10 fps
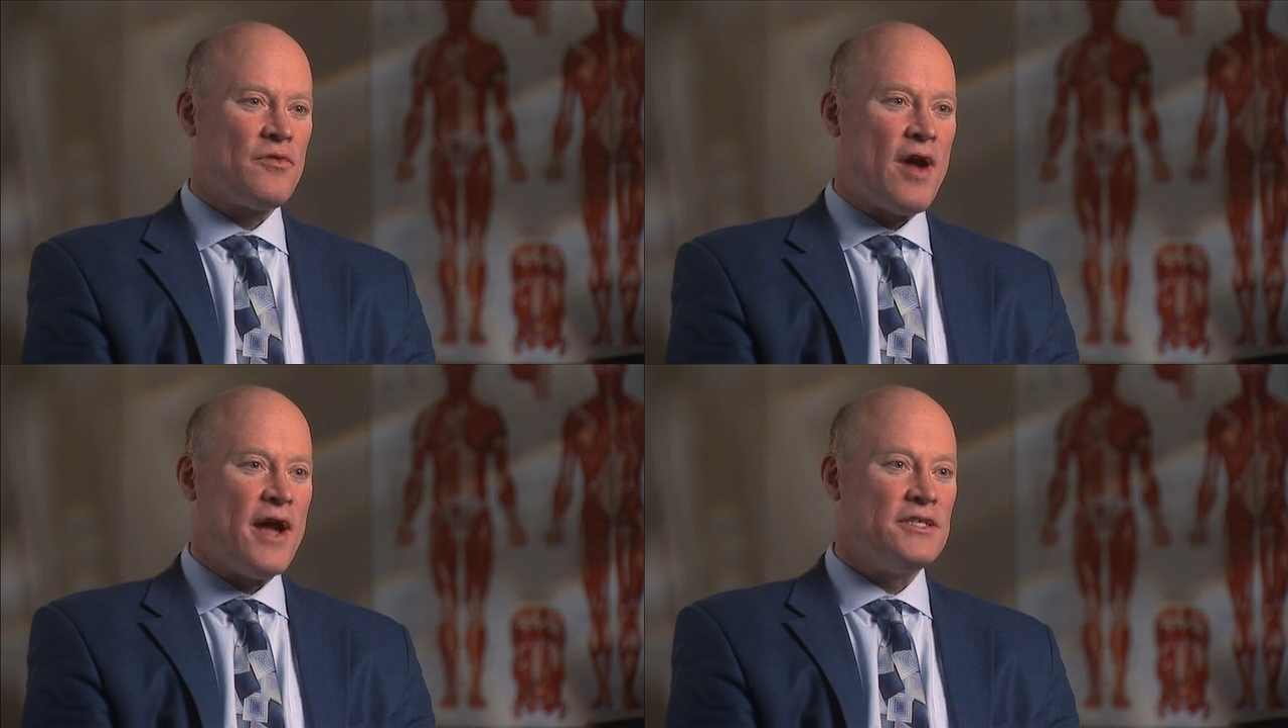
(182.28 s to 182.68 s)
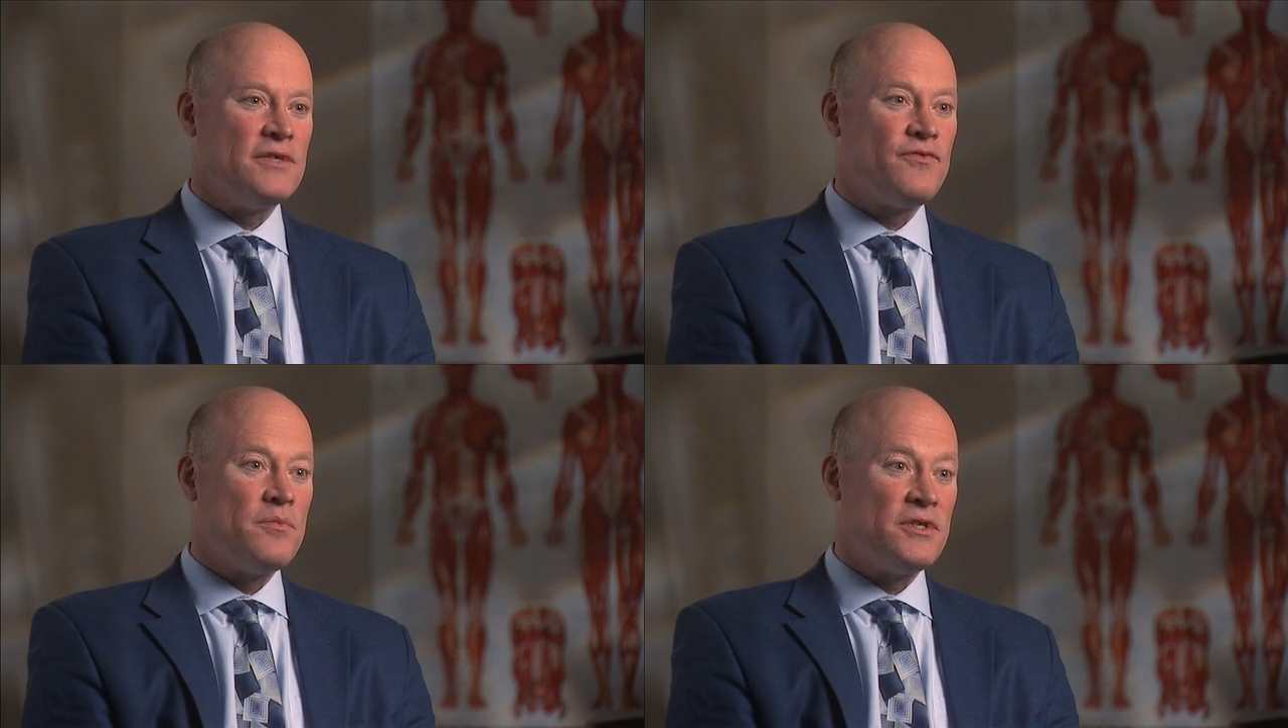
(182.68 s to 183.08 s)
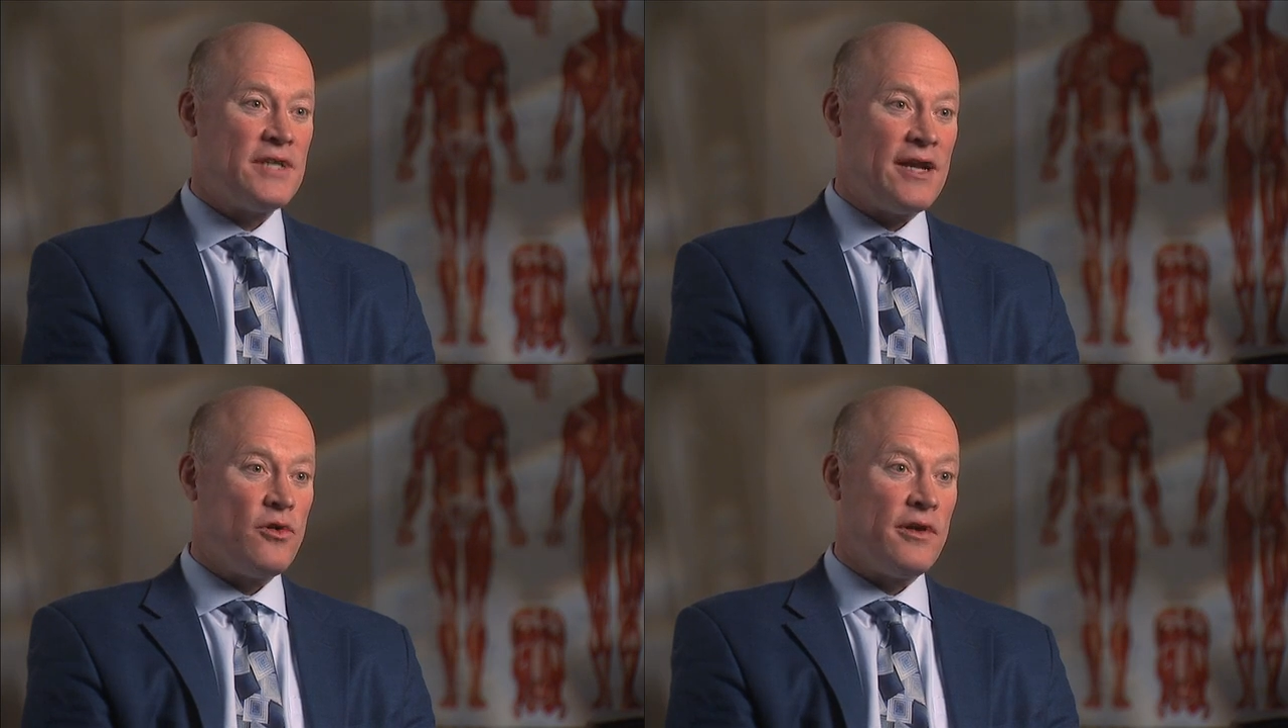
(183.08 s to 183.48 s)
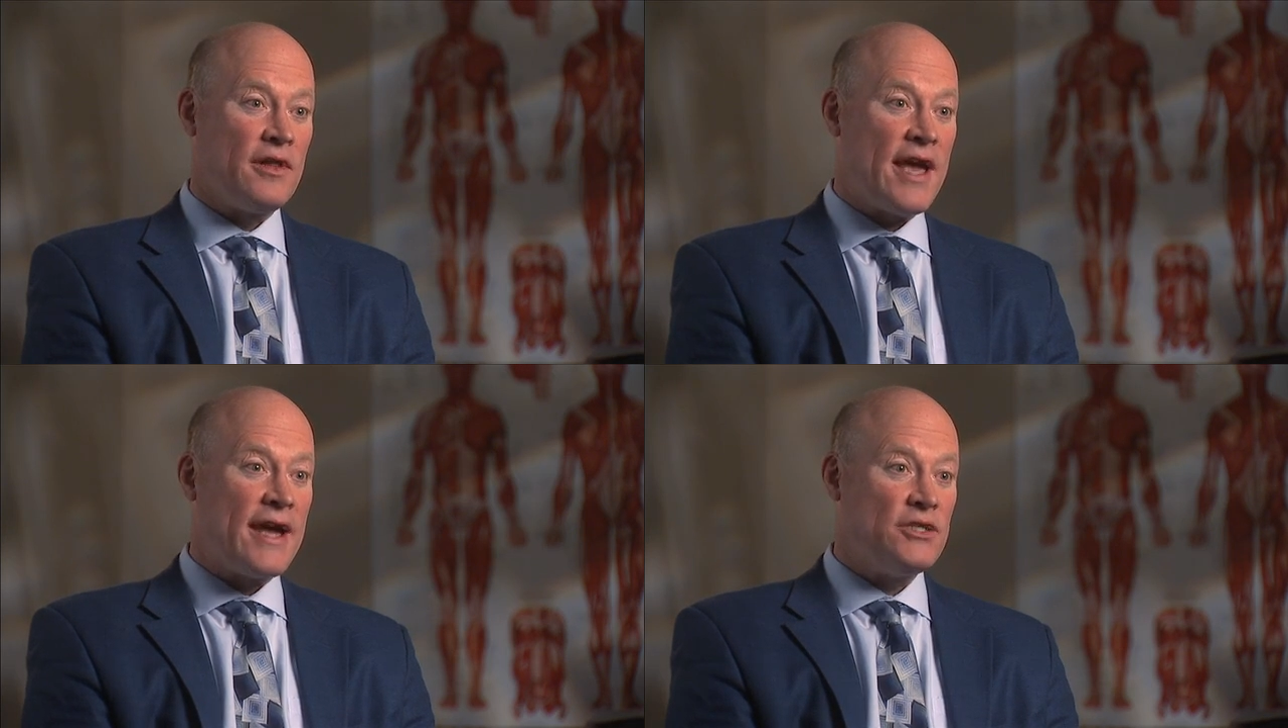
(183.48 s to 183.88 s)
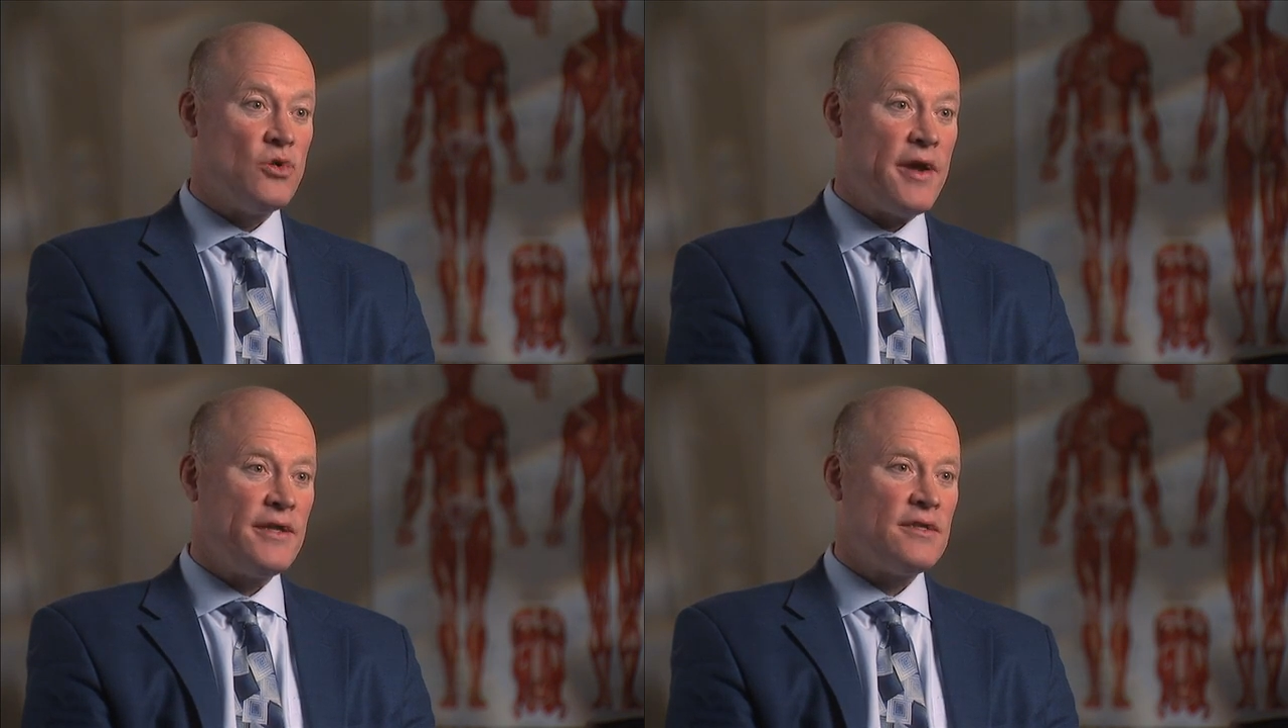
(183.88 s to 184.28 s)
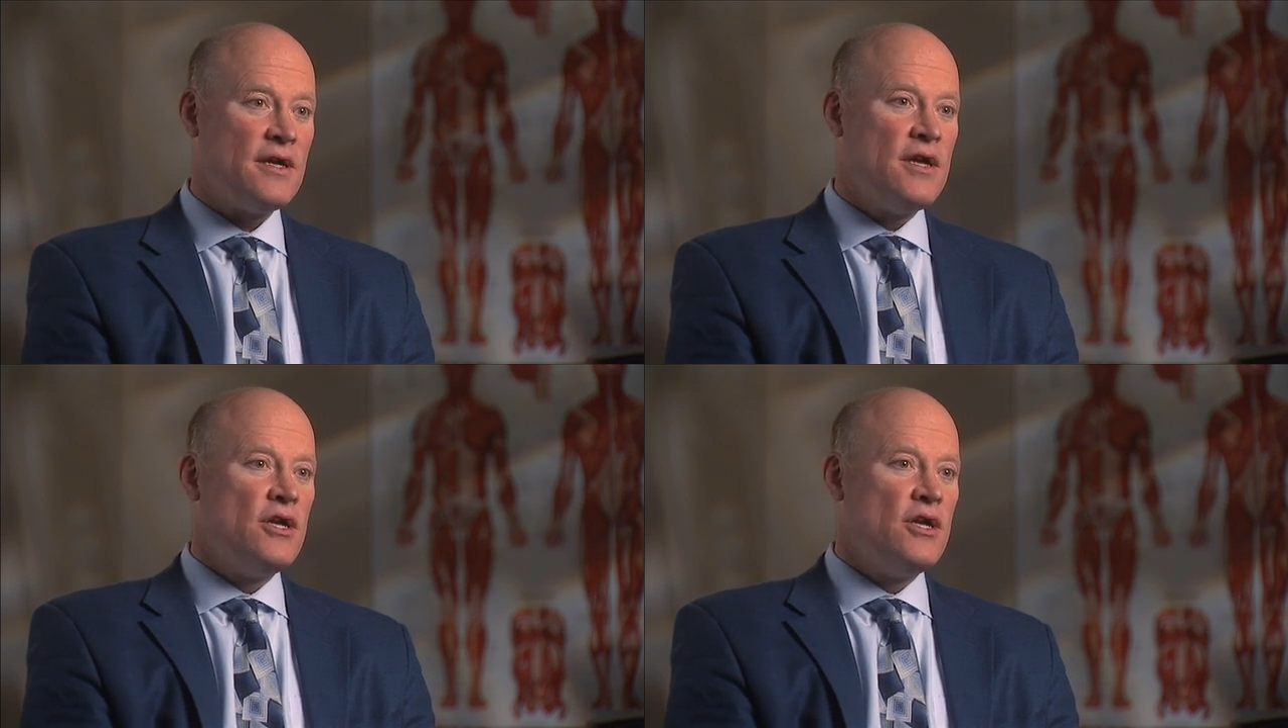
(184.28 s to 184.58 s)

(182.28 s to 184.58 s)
arising from the sacroiliac joint